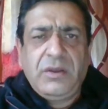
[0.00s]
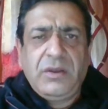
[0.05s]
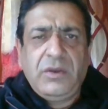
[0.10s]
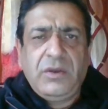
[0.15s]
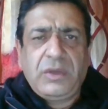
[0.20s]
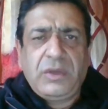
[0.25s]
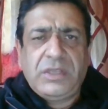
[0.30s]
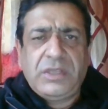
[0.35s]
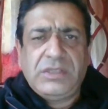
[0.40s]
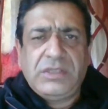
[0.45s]

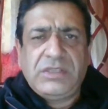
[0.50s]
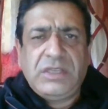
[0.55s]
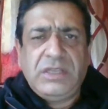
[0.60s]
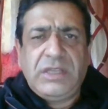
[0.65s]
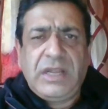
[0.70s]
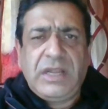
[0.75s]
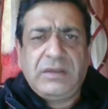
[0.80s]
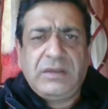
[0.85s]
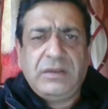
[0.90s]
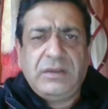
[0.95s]
You can see
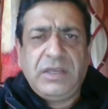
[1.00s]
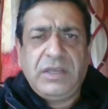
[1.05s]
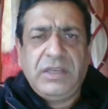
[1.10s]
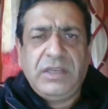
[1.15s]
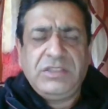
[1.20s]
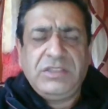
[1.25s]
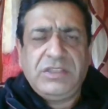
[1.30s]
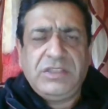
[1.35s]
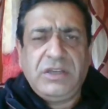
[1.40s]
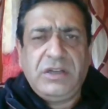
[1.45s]
that
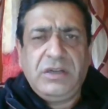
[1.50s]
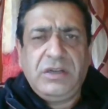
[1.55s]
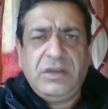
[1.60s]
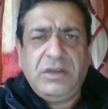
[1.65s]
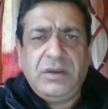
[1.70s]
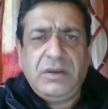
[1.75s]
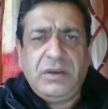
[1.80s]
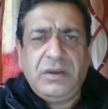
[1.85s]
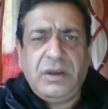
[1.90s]
injured